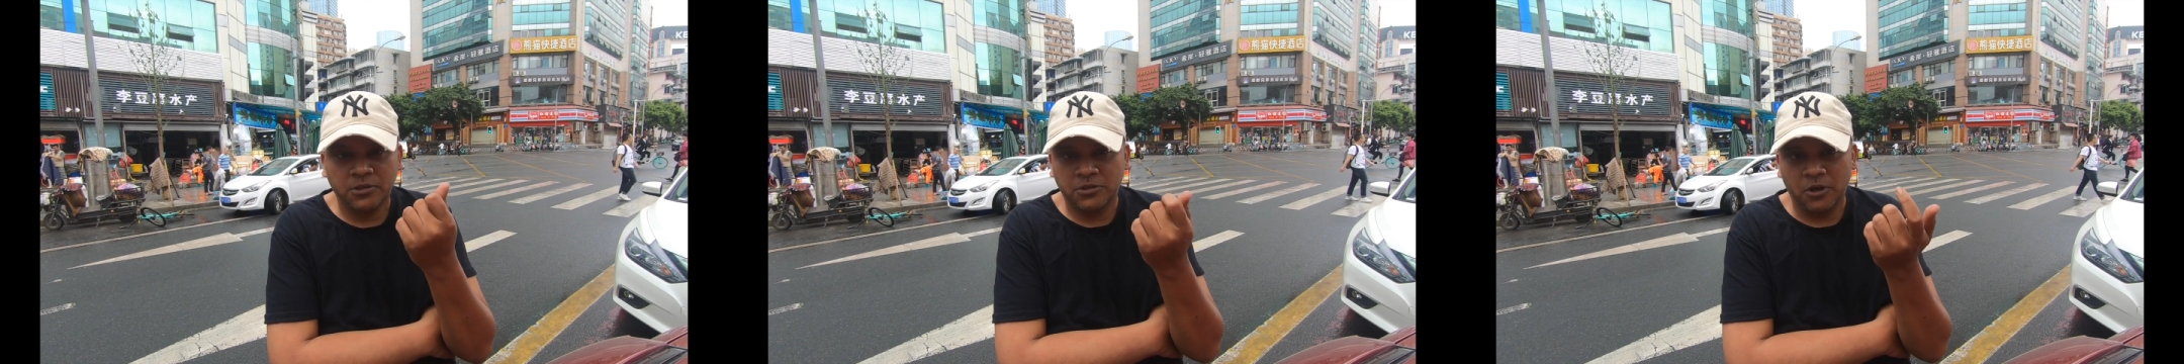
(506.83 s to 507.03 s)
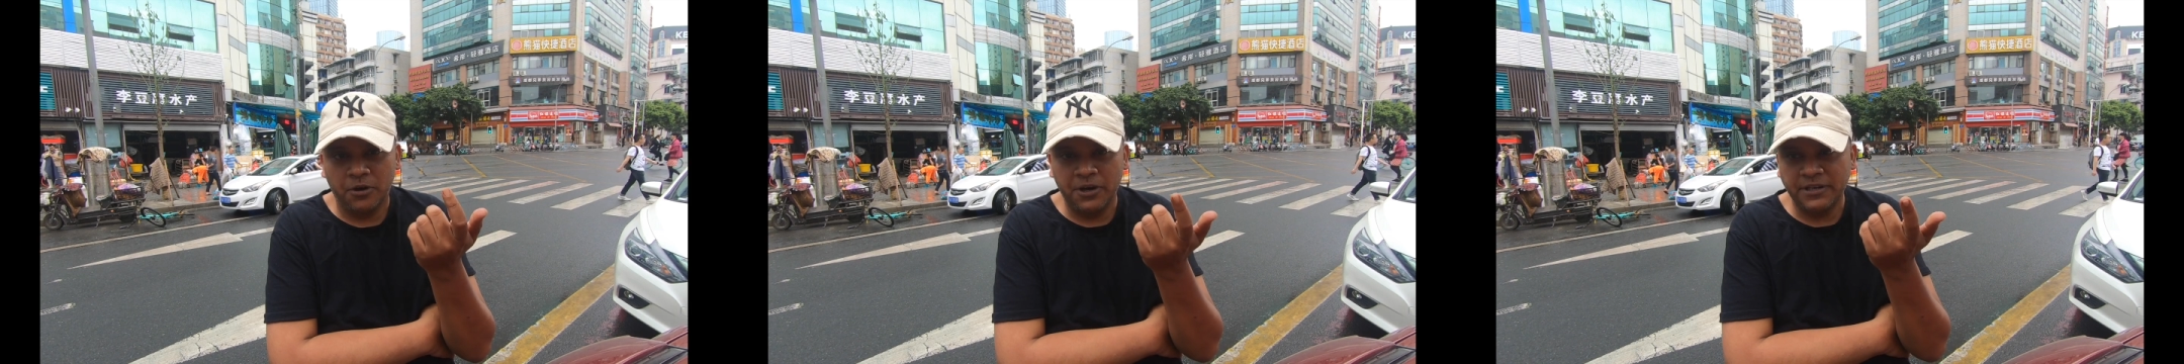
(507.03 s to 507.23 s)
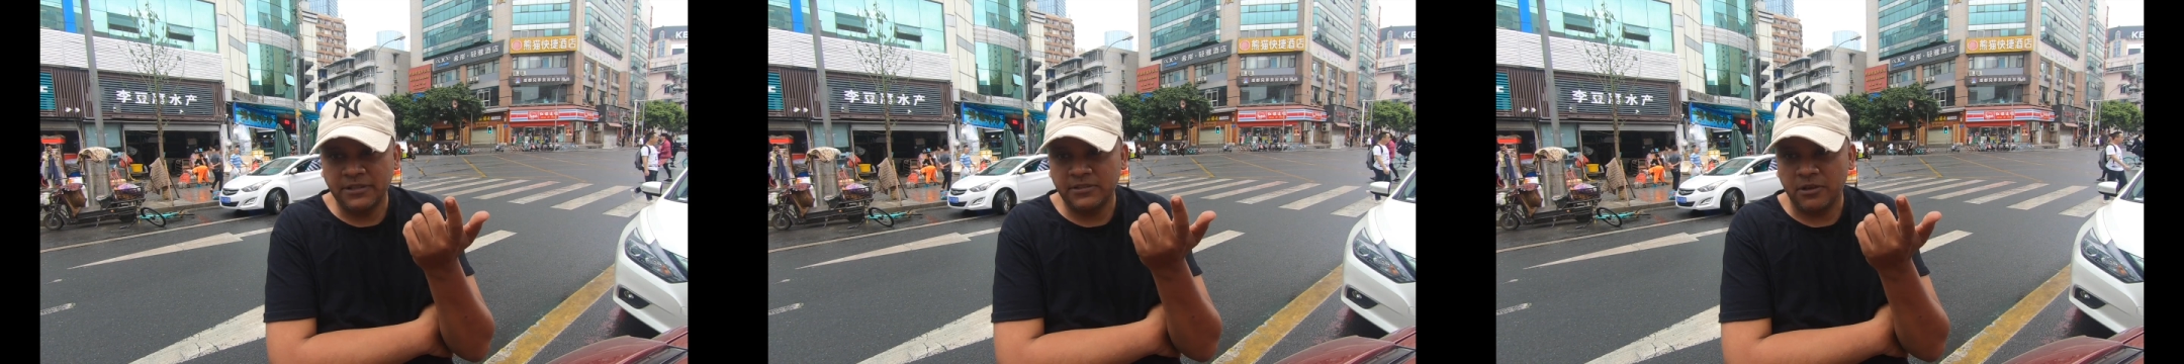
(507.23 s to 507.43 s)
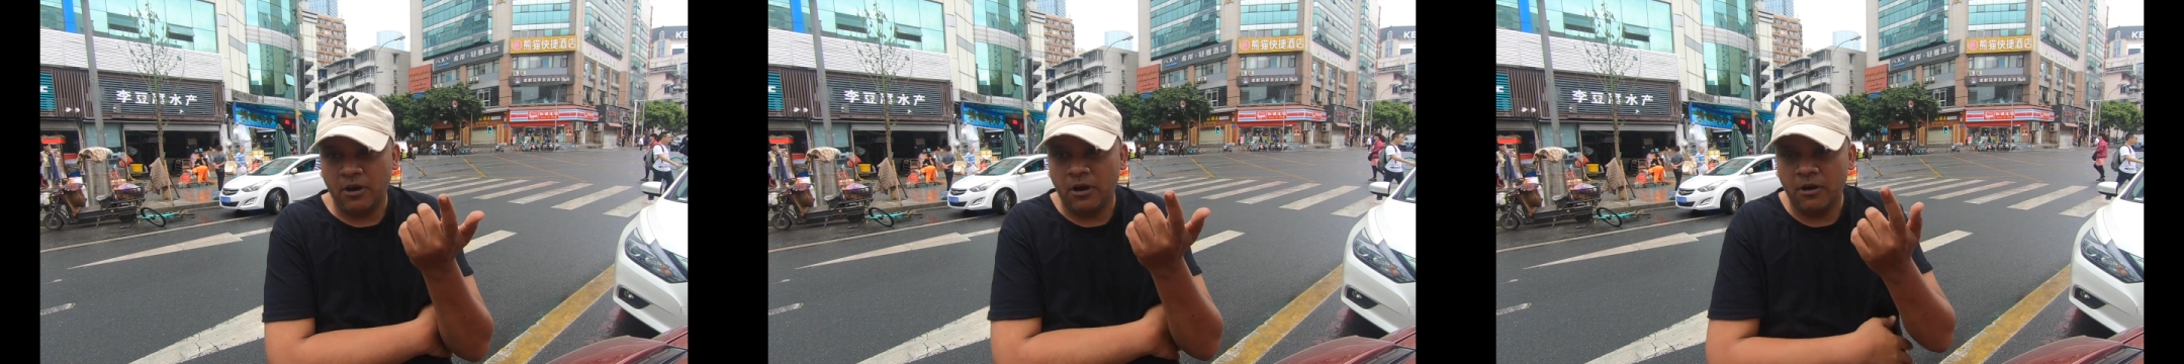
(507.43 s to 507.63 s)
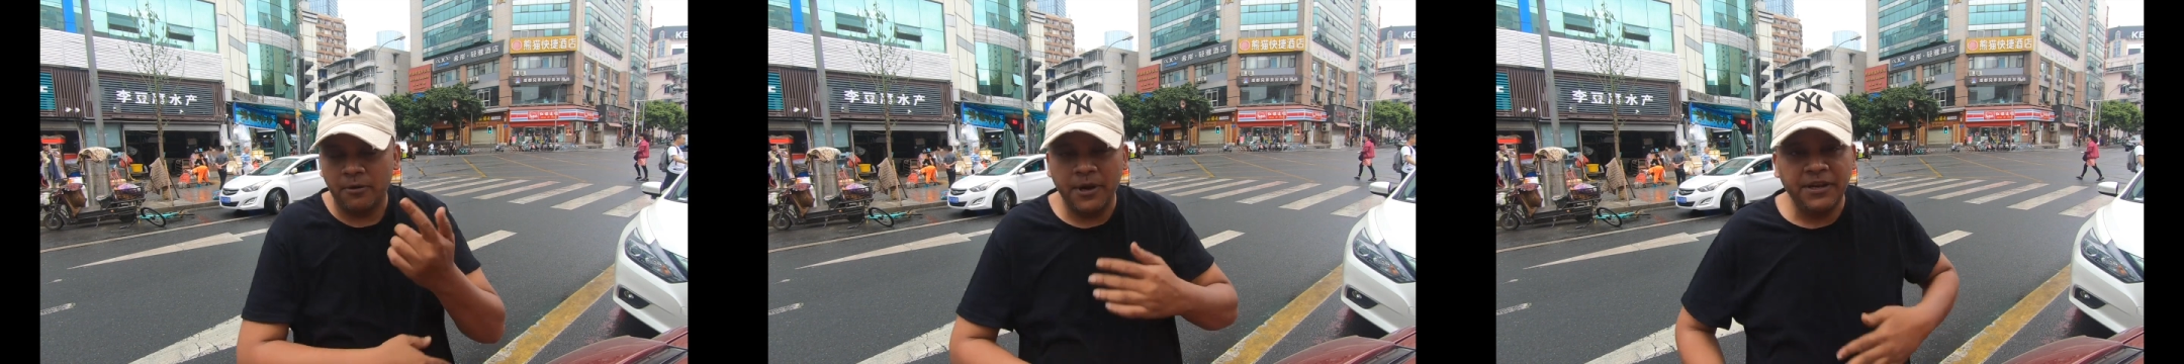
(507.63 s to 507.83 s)
So it's
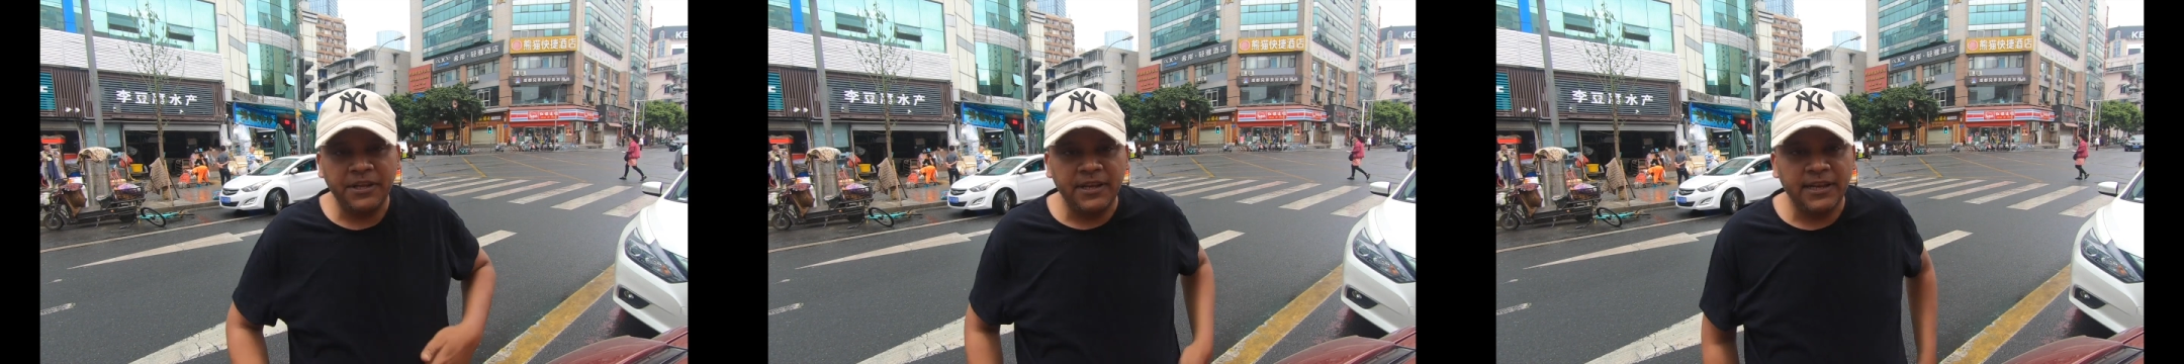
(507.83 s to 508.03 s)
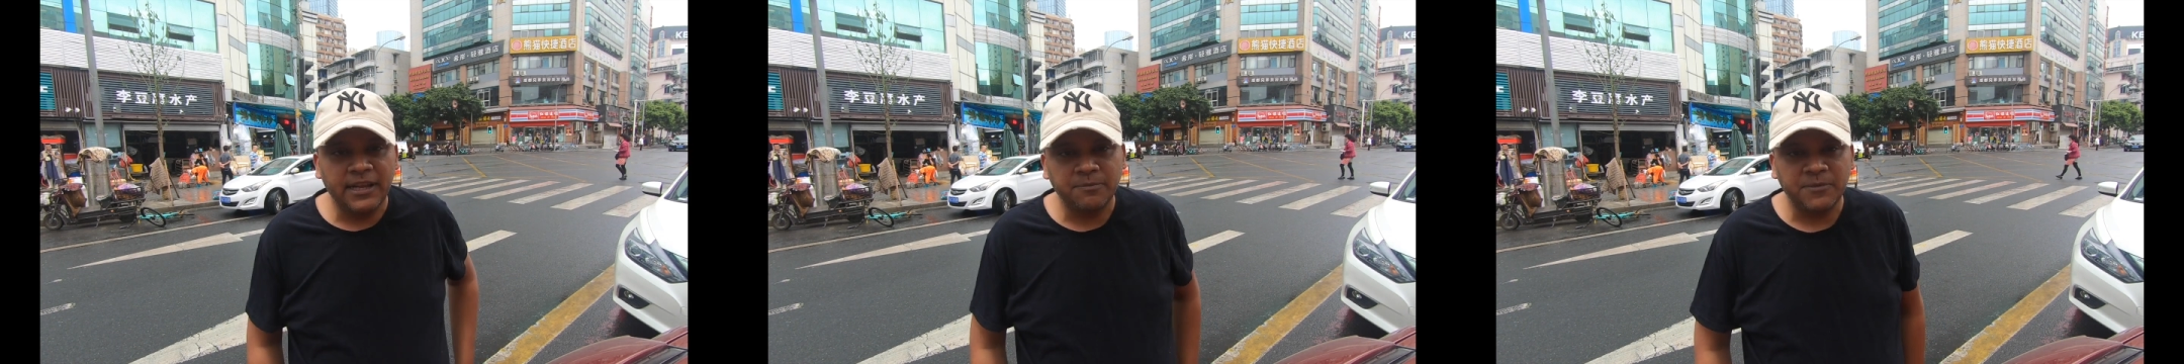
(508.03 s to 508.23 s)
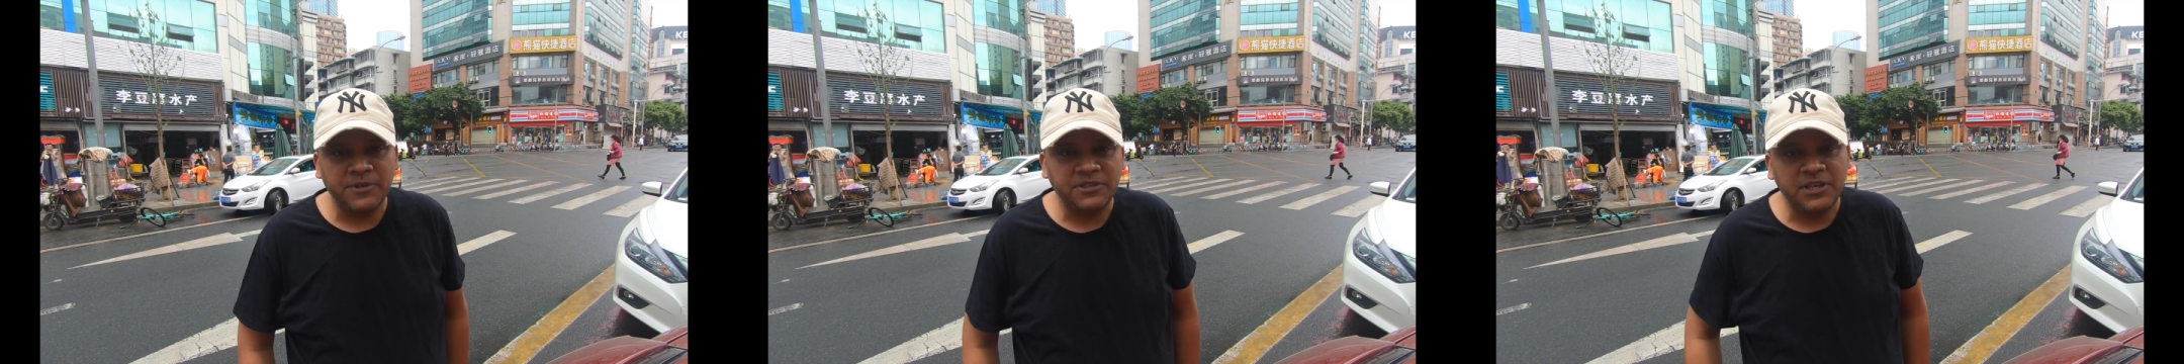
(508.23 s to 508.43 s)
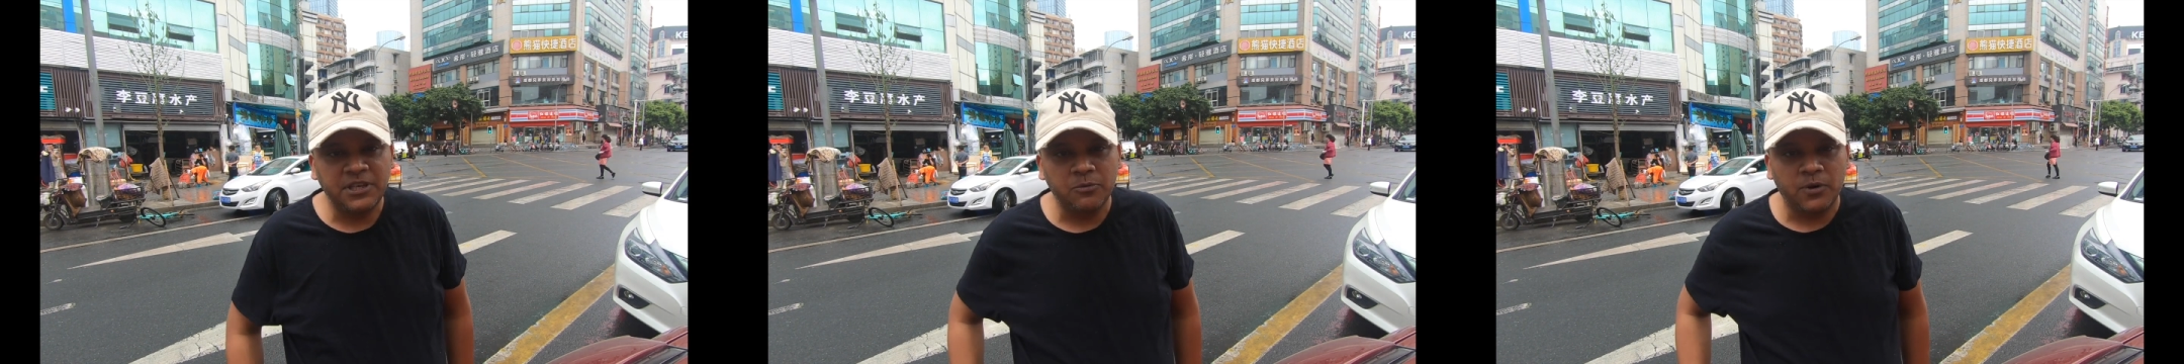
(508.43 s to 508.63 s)
already, let me see,